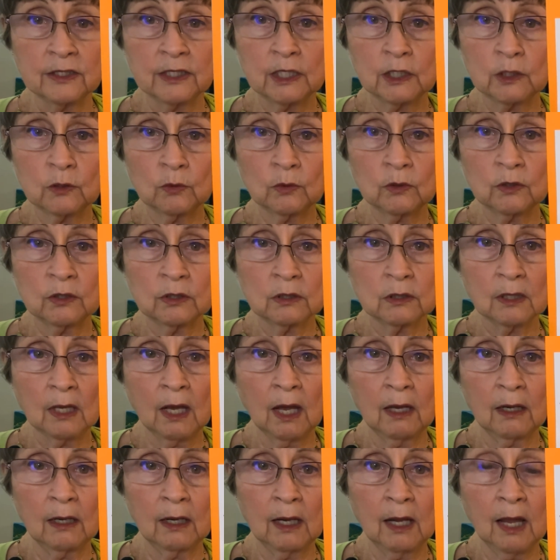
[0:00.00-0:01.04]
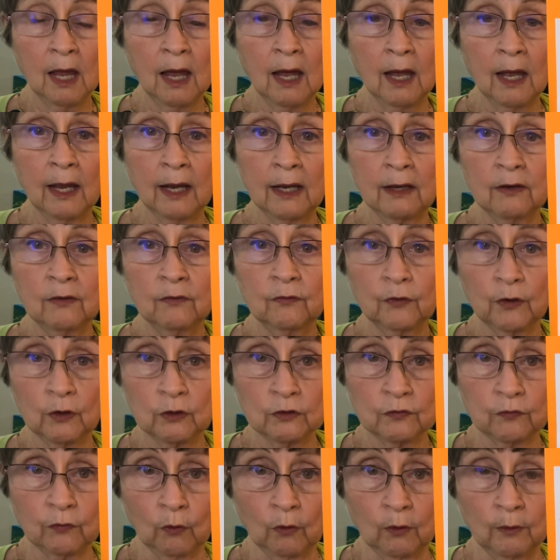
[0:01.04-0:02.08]
This was lie
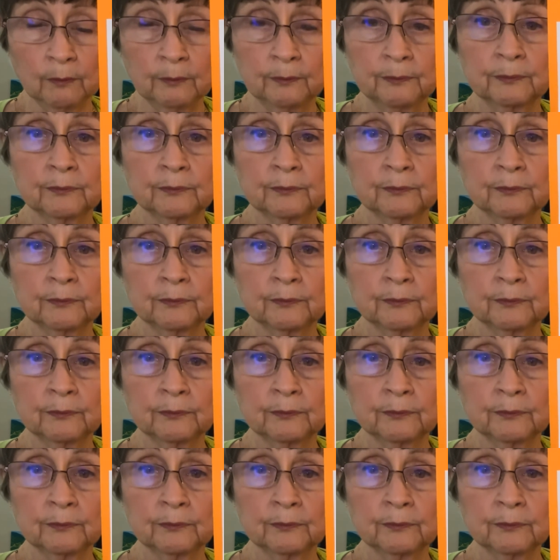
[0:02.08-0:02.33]
first form.